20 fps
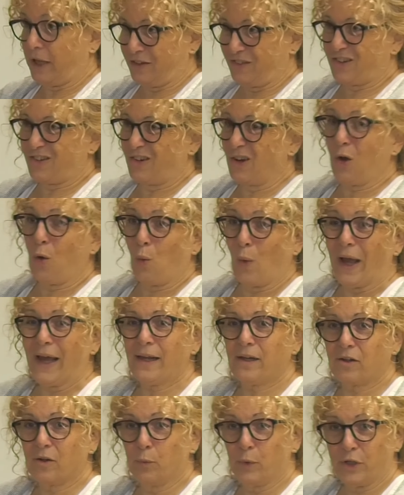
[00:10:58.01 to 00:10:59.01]
still
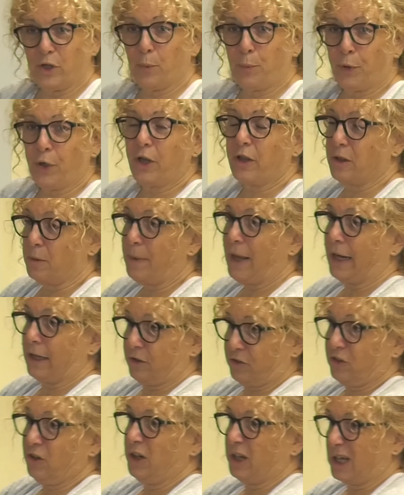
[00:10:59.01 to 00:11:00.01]
wet, when you put it in the bag,
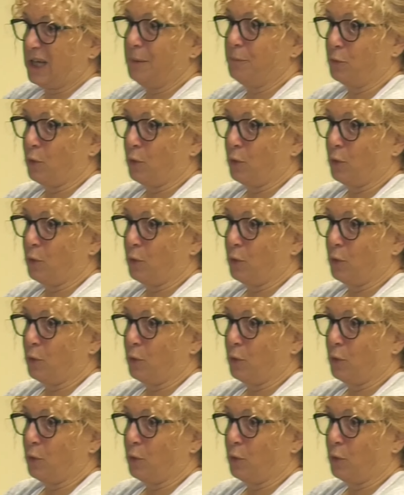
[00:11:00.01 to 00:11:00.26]
it's going to keep